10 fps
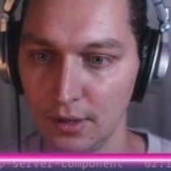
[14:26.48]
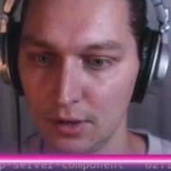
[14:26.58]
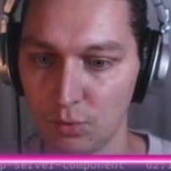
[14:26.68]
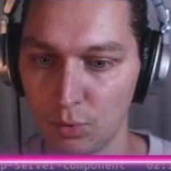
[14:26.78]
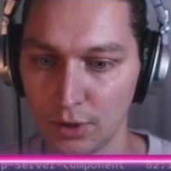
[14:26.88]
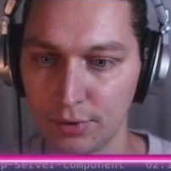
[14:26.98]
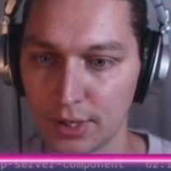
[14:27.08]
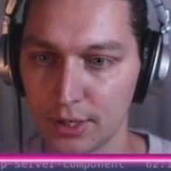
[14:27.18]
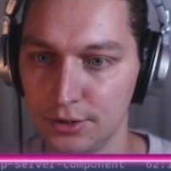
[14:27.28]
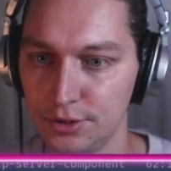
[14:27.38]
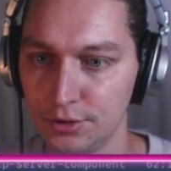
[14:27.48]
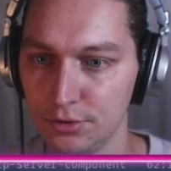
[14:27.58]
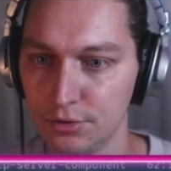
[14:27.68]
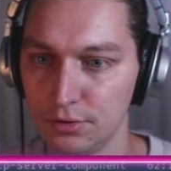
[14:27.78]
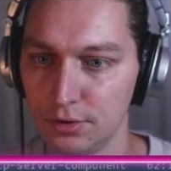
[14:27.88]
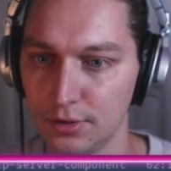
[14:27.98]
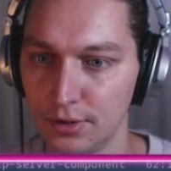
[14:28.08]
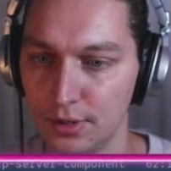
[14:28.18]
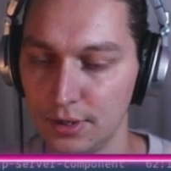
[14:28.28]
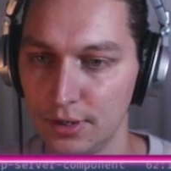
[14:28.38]
What we can do
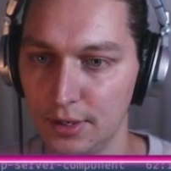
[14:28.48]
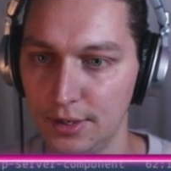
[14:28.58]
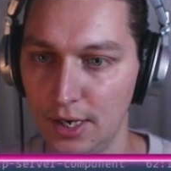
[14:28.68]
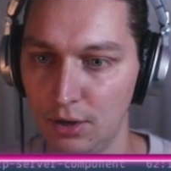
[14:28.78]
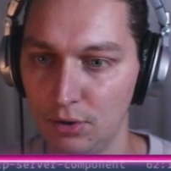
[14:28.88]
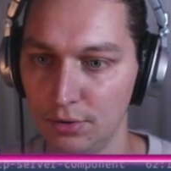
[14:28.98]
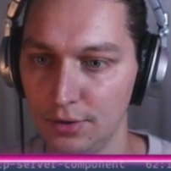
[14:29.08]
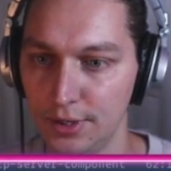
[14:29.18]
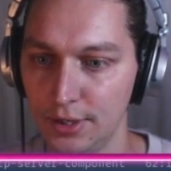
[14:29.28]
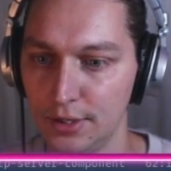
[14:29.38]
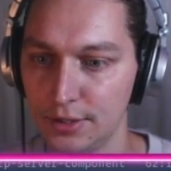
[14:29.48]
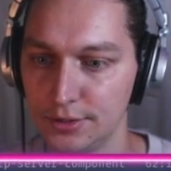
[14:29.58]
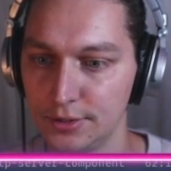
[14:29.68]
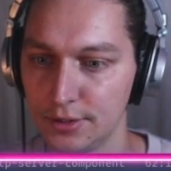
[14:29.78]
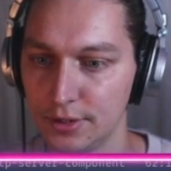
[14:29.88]
now is,